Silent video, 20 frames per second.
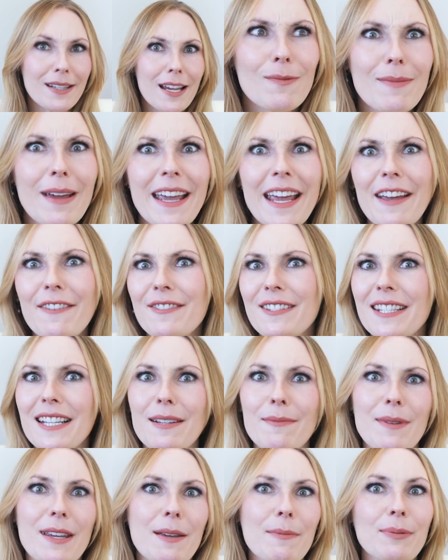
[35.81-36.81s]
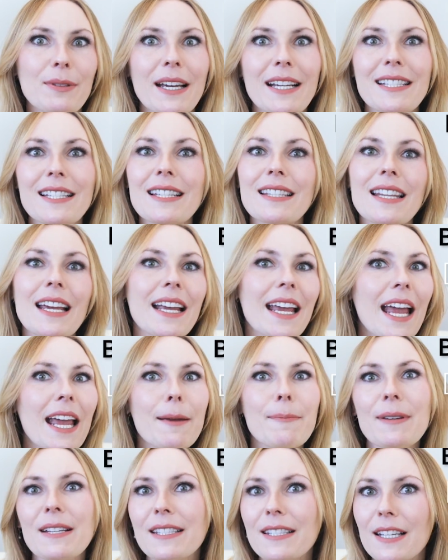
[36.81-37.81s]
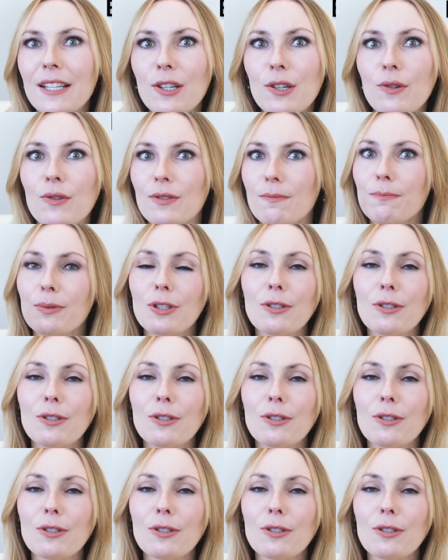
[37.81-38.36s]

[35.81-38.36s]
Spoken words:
You may have seen me in places like ABC News,